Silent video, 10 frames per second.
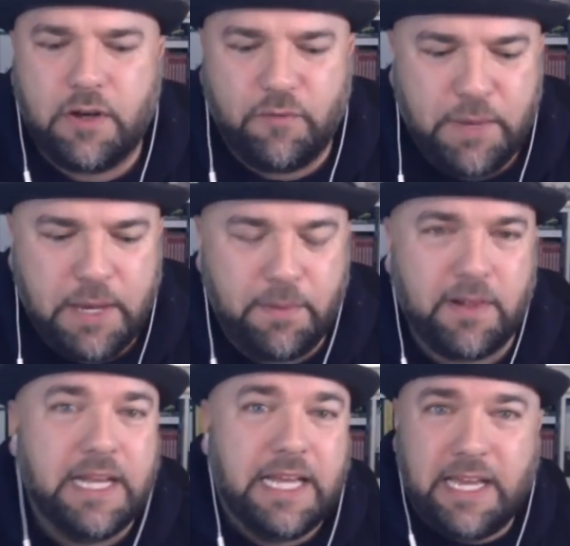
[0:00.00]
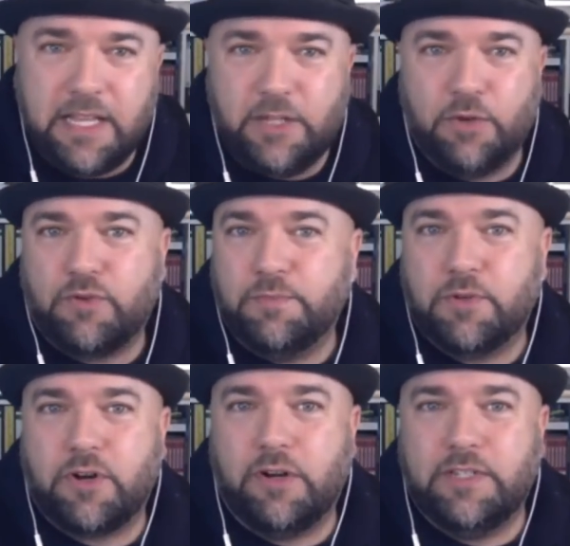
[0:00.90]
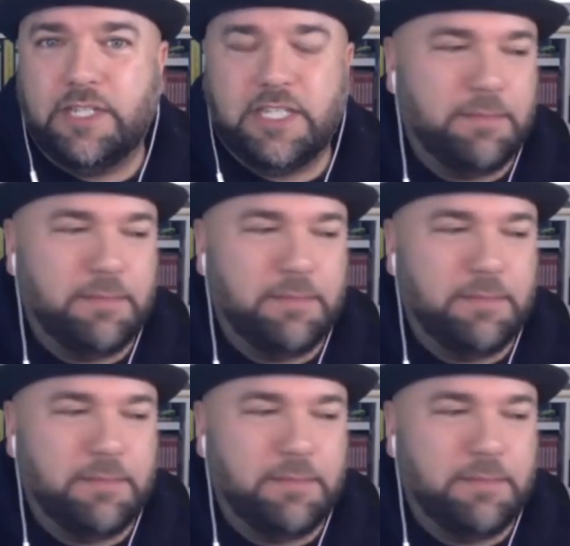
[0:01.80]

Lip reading: of people into cryptocurrencies.